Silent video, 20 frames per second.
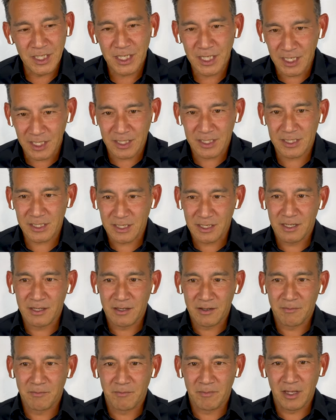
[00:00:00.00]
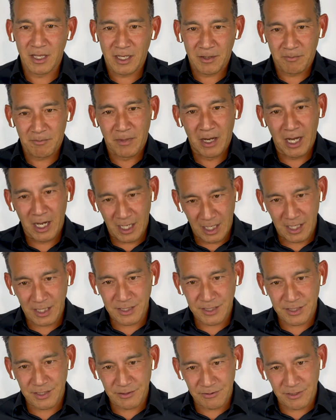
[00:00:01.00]
hit, like,
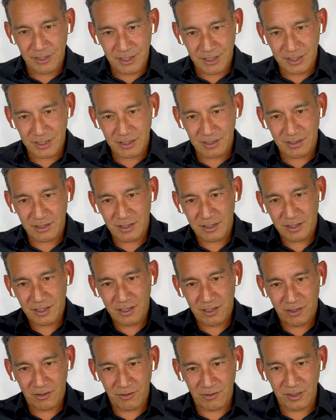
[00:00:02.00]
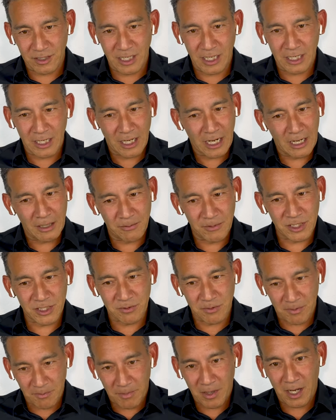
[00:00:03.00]
manga series, you know, not an
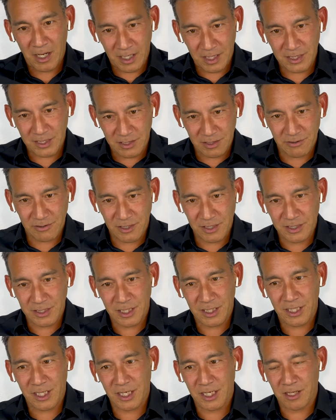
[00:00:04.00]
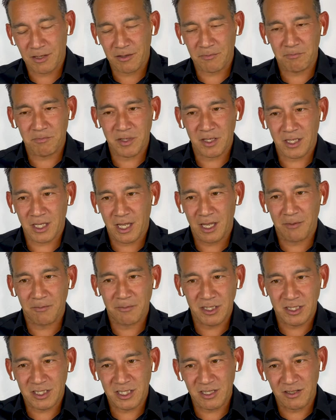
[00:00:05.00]
animation, but manga series, and then it
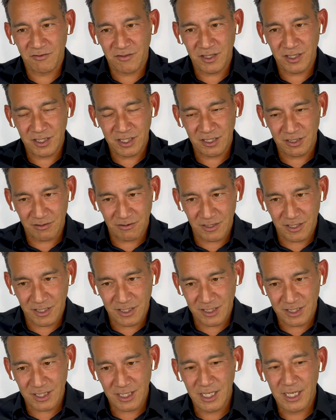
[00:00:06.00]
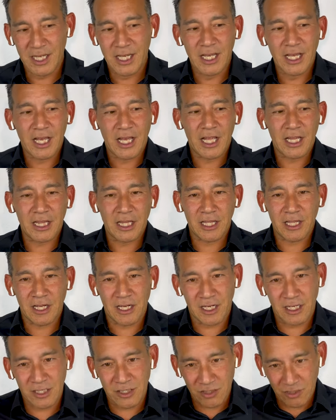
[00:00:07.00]
became a TV series, and
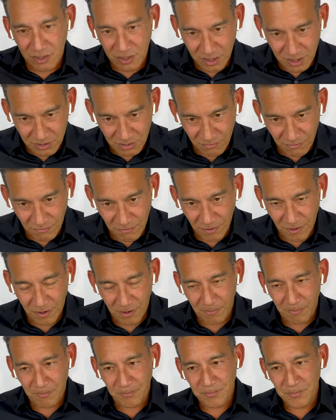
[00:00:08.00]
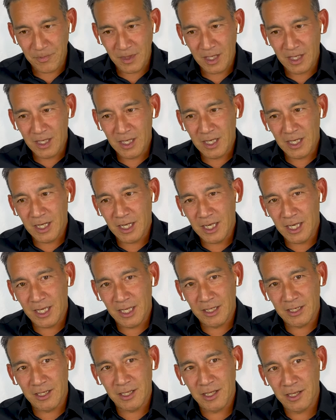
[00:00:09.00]
then turned into a film.
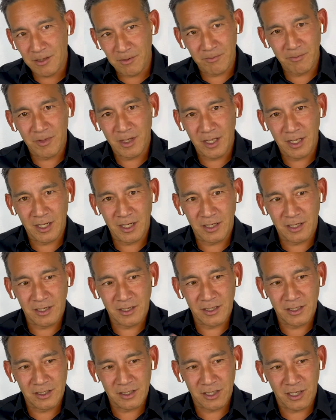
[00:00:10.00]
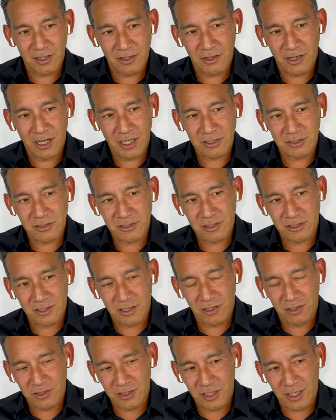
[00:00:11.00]
And him and this other actor is
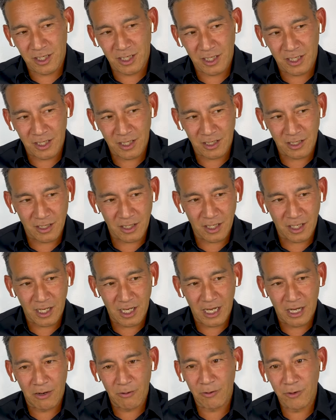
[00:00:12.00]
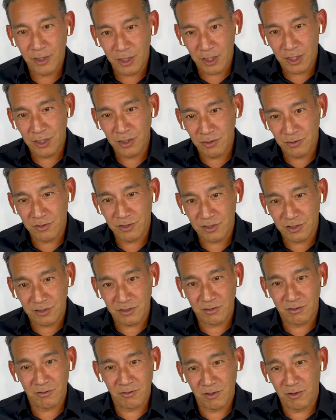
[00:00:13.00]
called Aoi Yu,
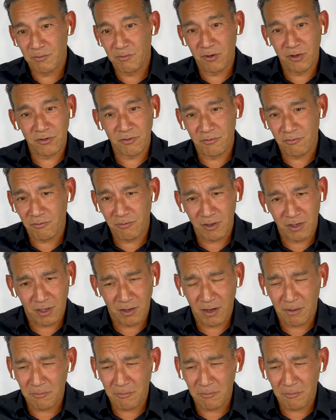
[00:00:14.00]
they're both, you know,